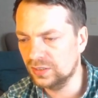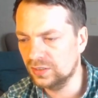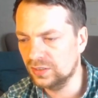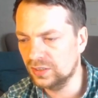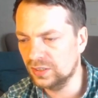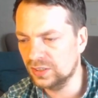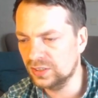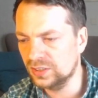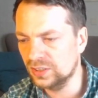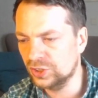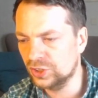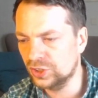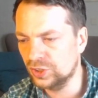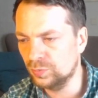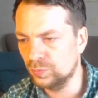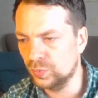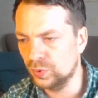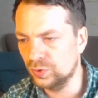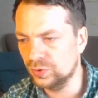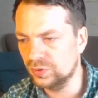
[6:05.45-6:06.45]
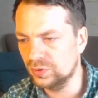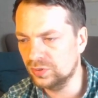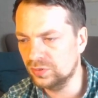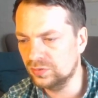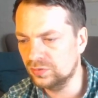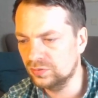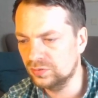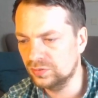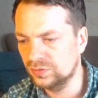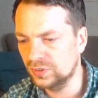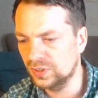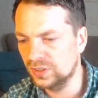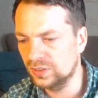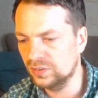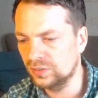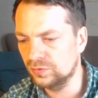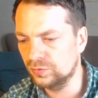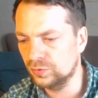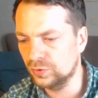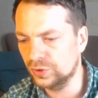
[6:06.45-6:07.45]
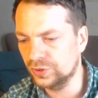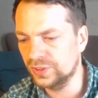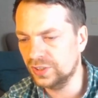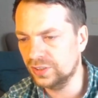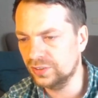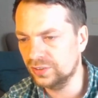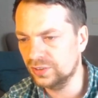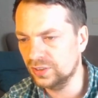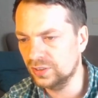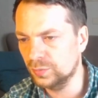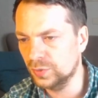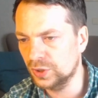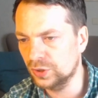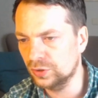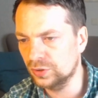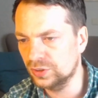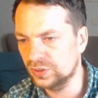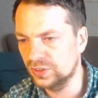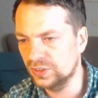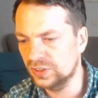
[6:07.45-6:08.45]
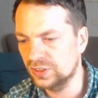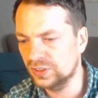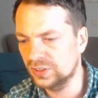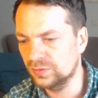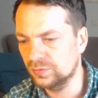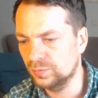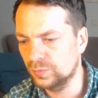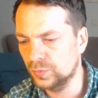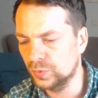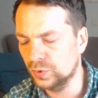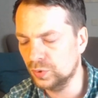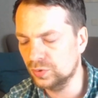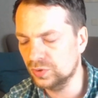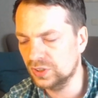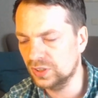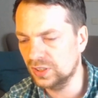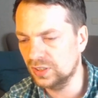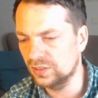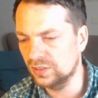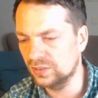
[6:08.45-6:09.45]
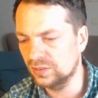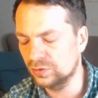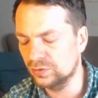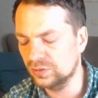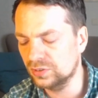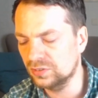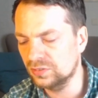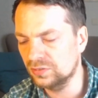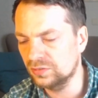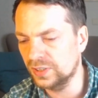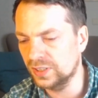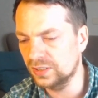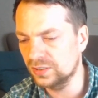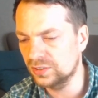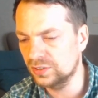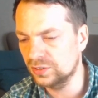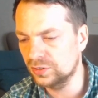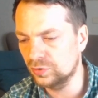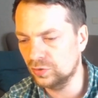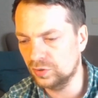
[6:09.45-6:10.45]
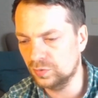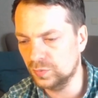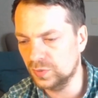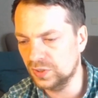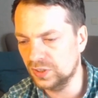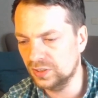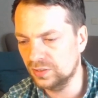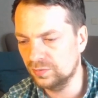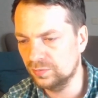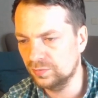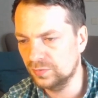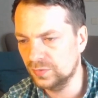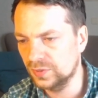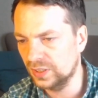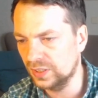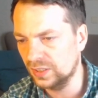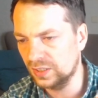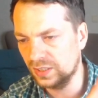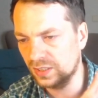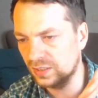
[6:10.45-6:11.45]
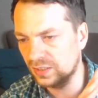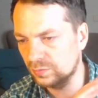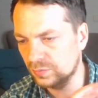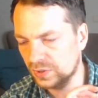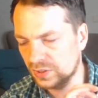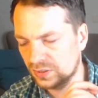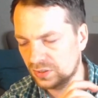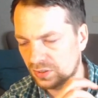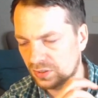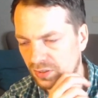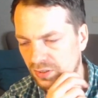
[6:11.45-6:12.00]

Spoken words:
has extra pawn for nothing, because these pawns cannot advance normally. They can, but